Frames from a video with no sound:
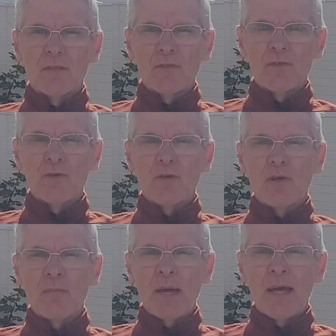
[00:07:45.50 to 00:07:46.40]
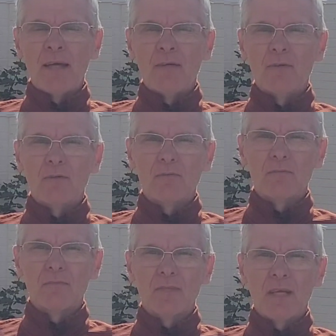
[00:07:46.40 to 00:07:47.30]
took about
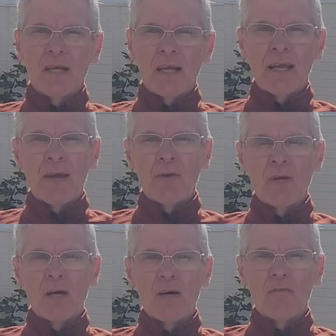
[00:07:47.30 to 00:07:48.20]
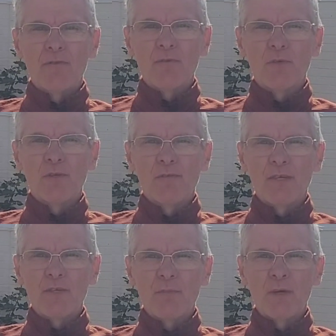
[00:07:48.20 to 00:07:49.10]
an hour and a half's worth of
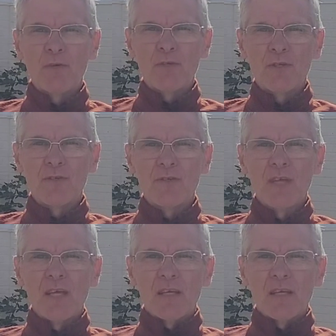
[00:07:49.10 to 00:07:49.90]
exposures